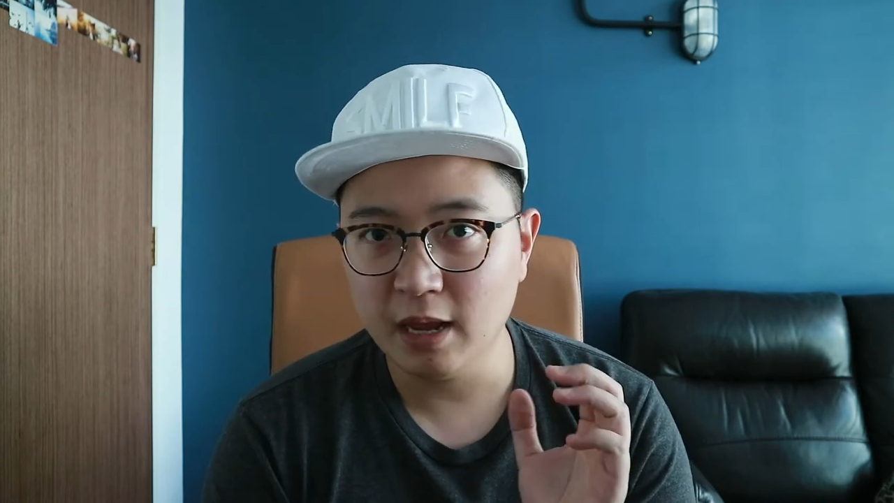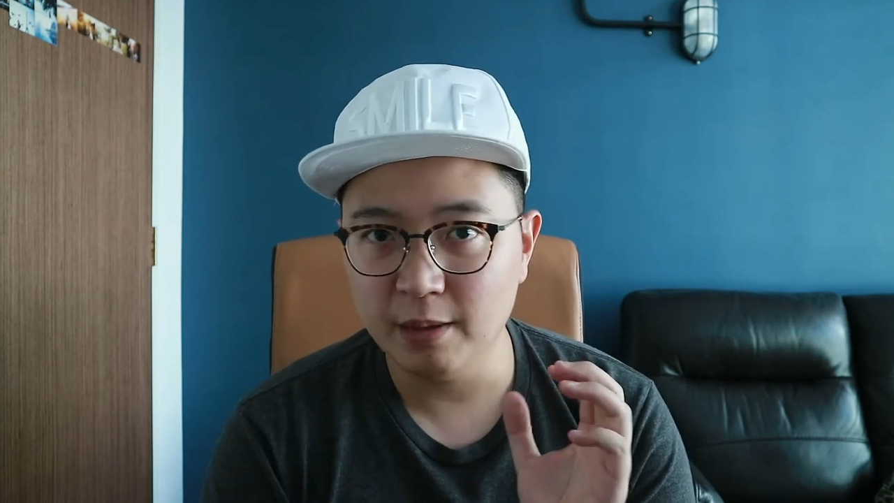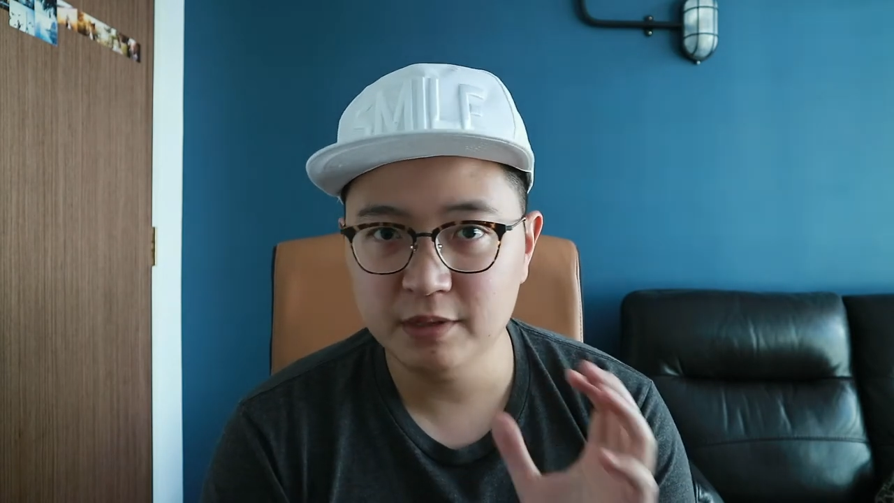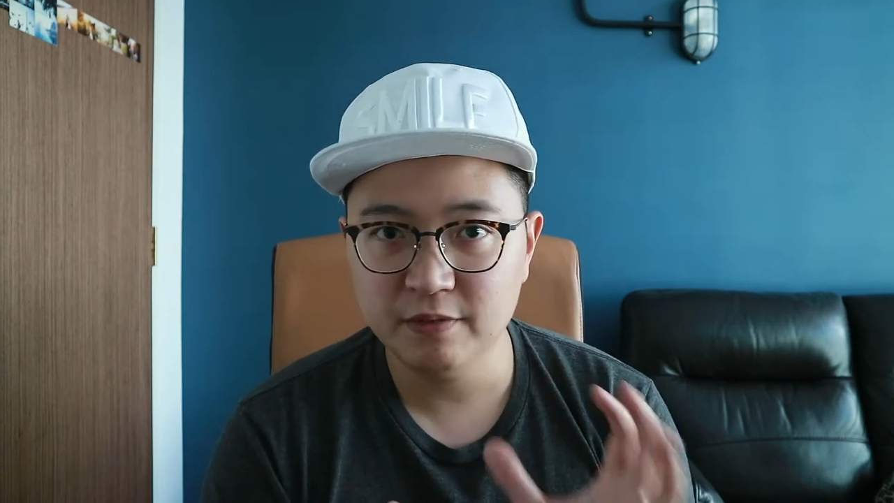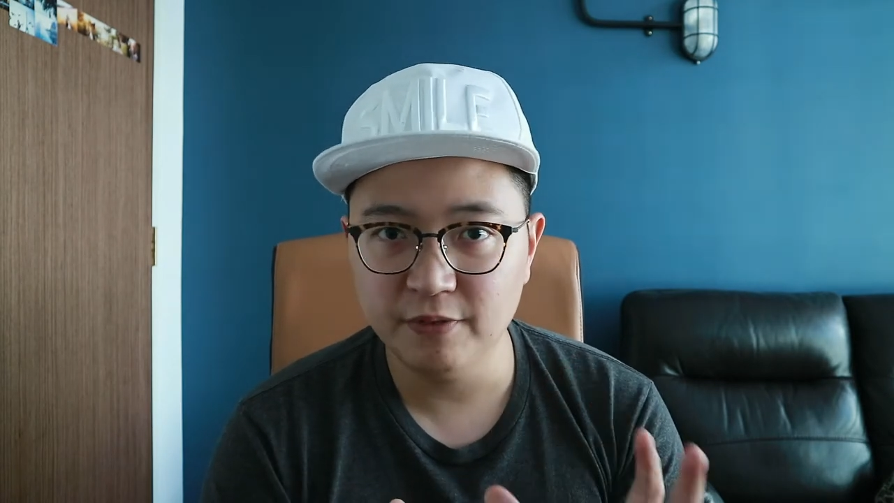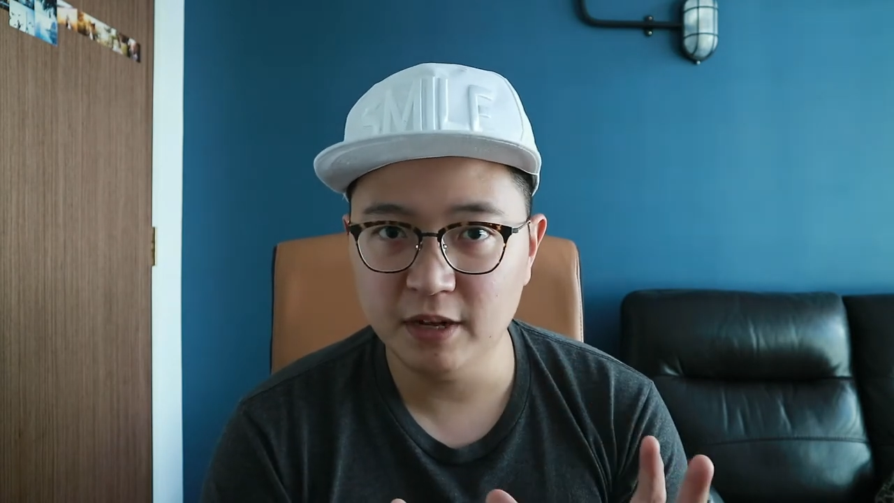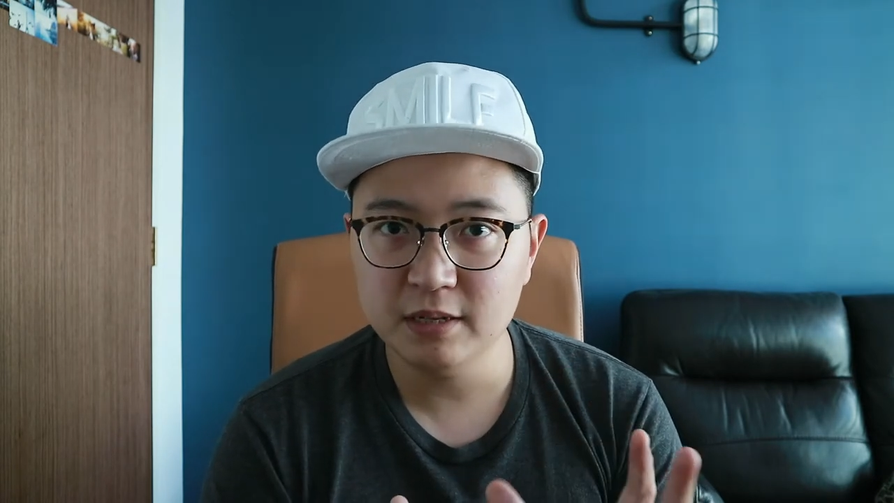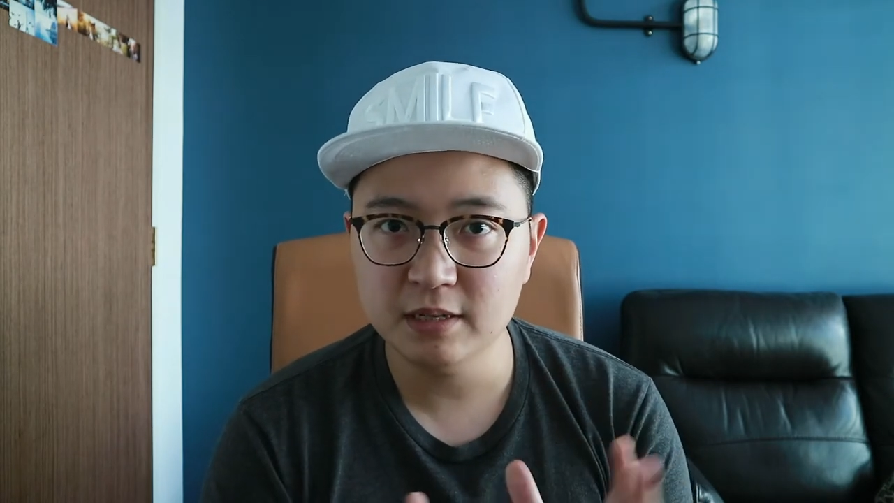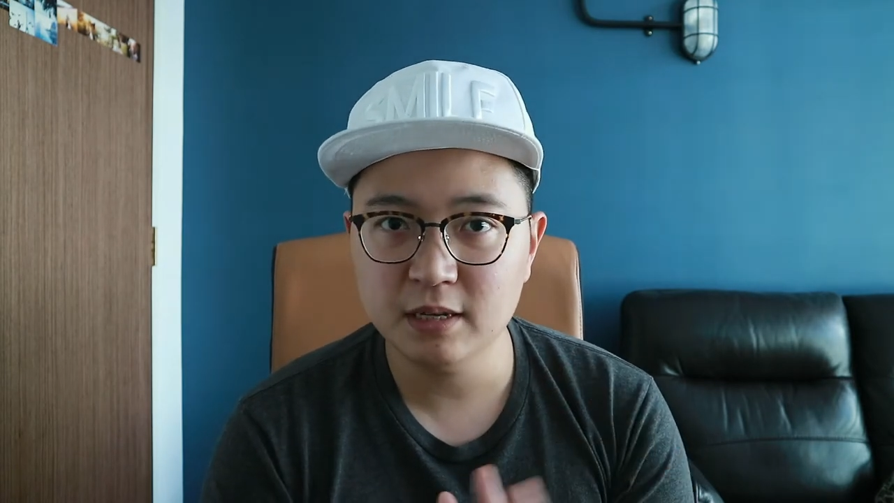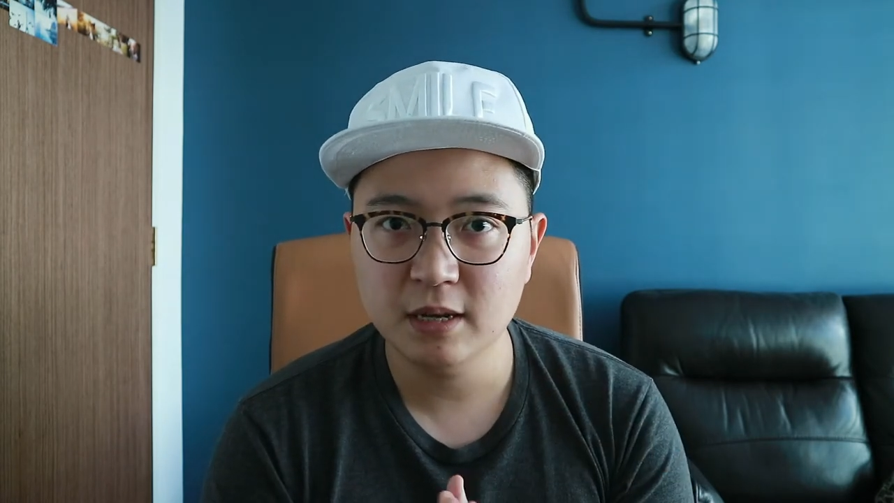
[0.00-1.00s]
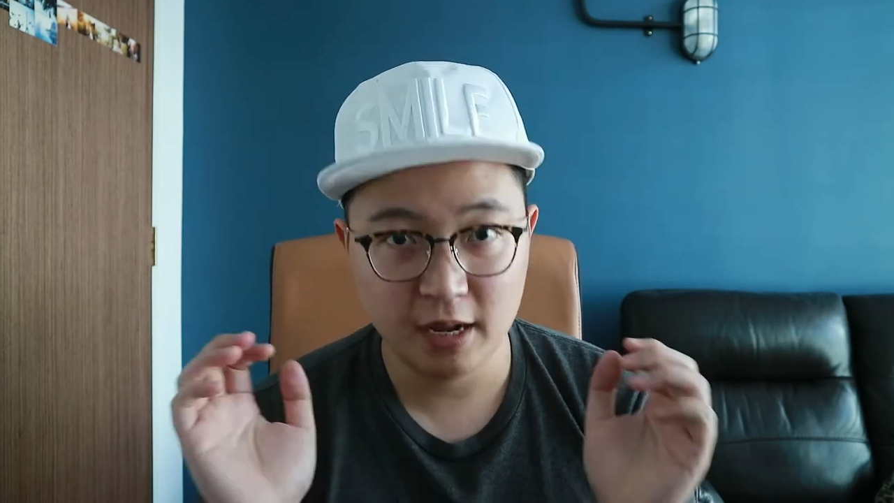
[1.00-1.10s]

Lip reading: comes first.